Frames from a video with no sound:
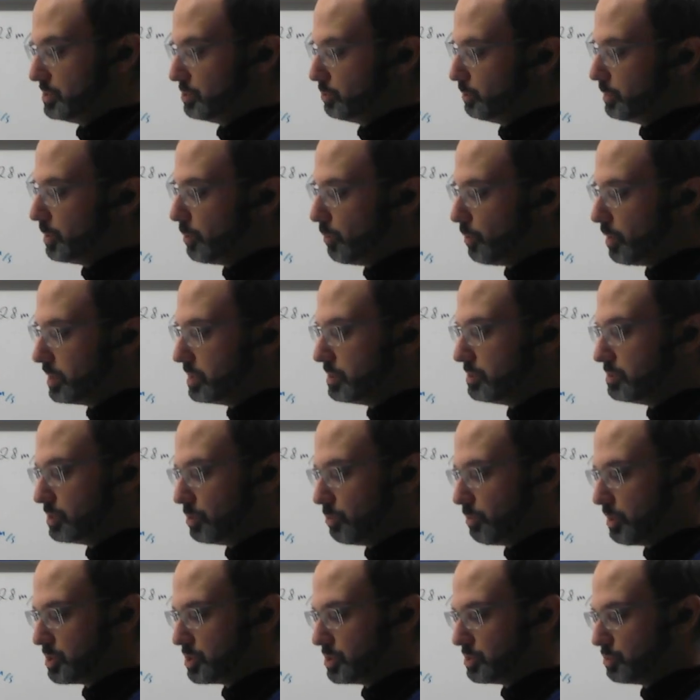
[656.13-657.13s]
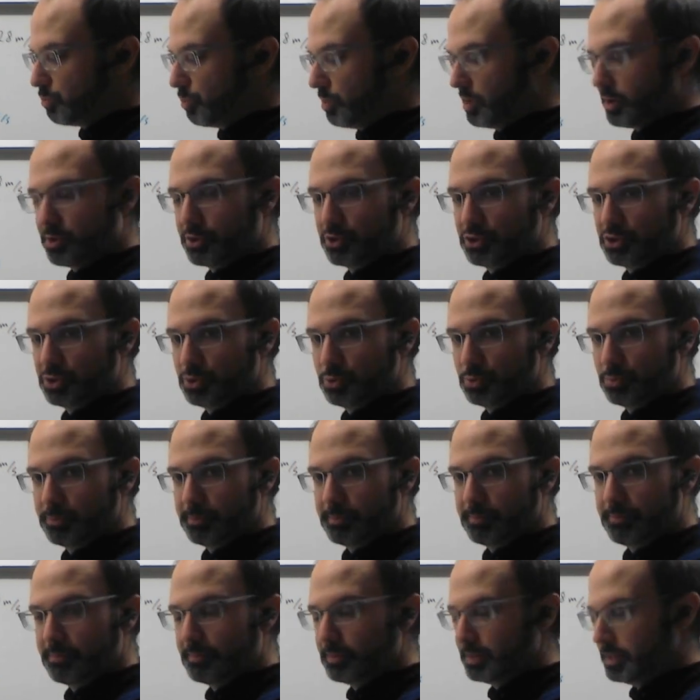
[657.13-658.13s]
so we don't want to use equations 1 or 2.
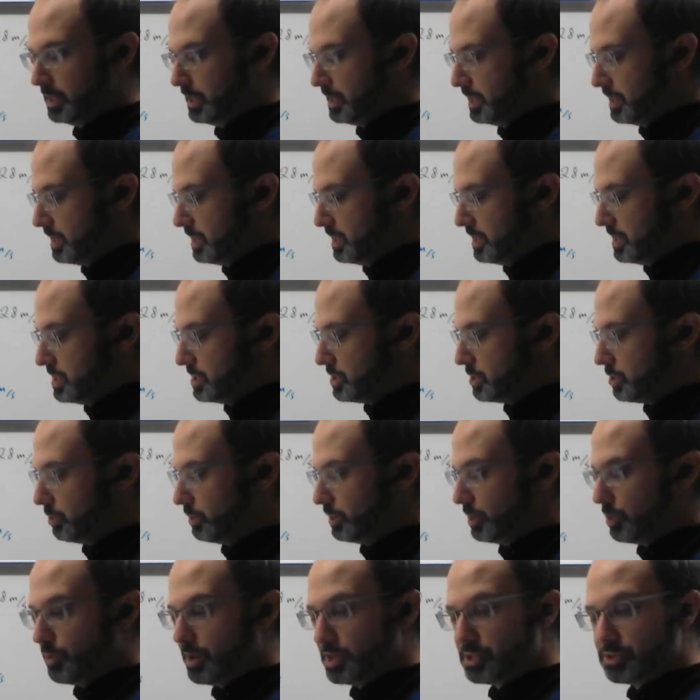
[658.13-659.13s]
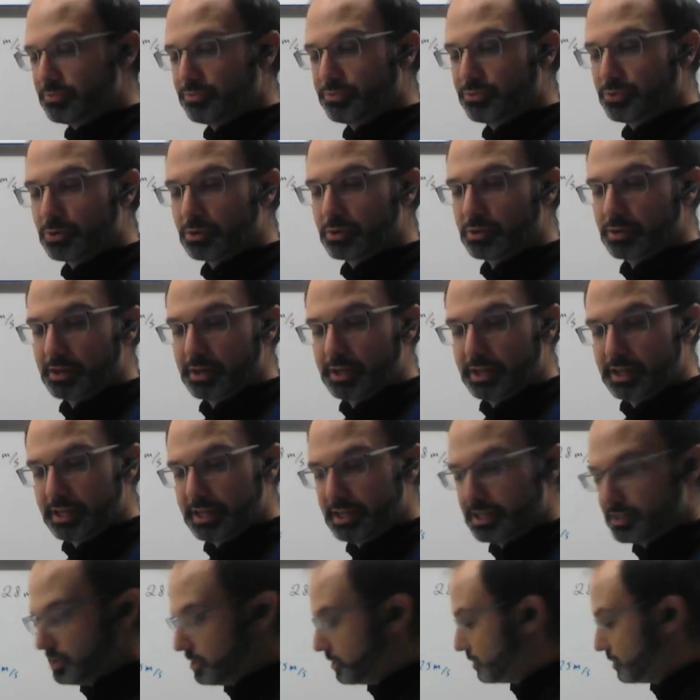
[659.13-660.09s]
So equation 4 is